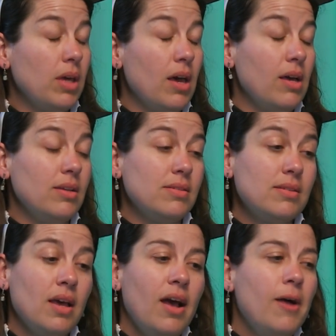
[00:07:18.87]

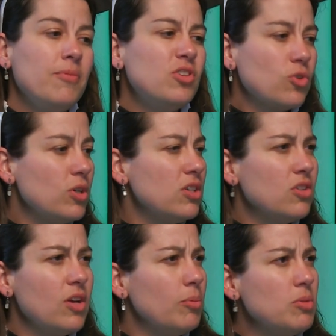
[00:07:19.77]
because the stories
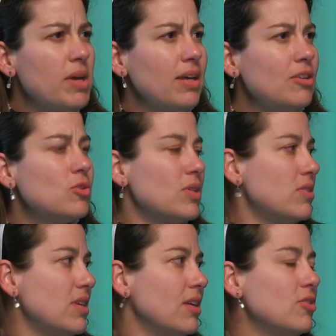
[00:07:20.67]
also help to make it
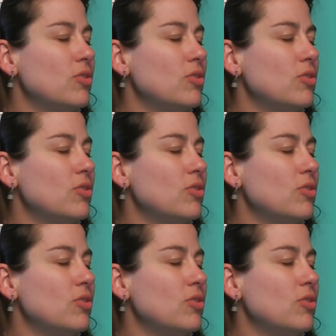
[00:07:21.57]
interesting.